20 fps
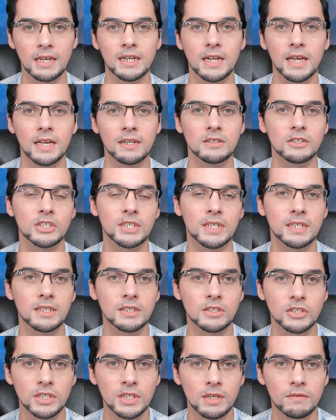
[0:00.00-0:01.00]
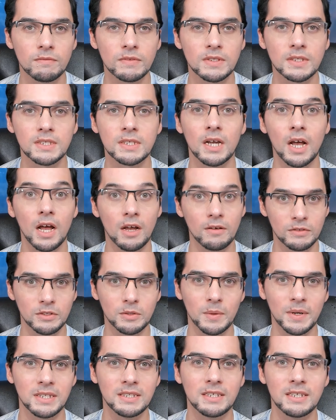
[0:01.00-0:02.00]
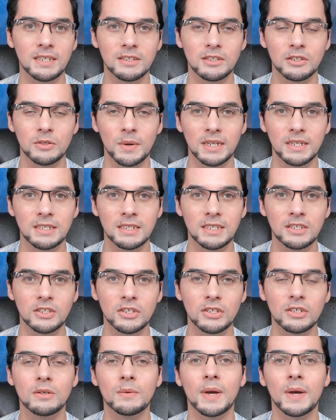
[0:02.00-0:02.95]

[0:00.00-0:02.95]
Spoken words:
energetic shifts of 2022,